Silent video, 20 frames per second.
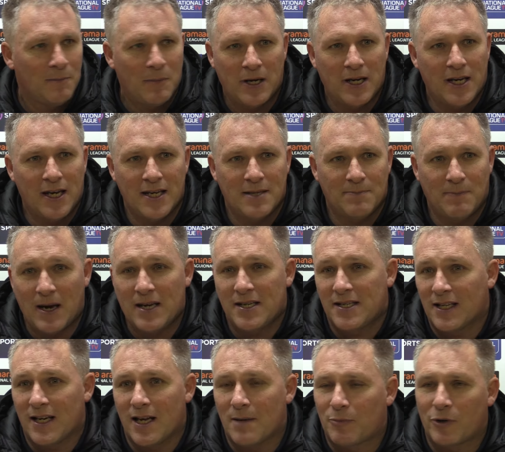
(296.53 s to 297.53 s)
But it's
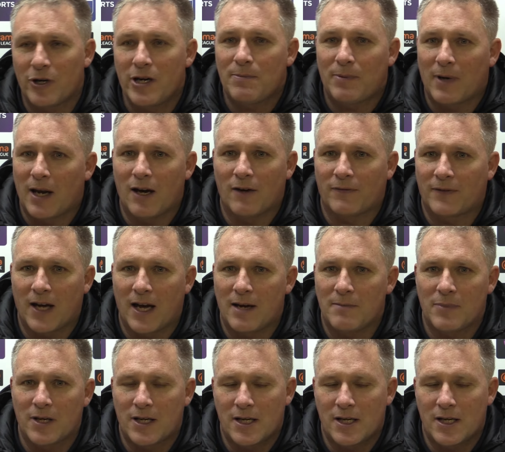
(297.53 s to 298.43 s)
basically a pre-playoff game,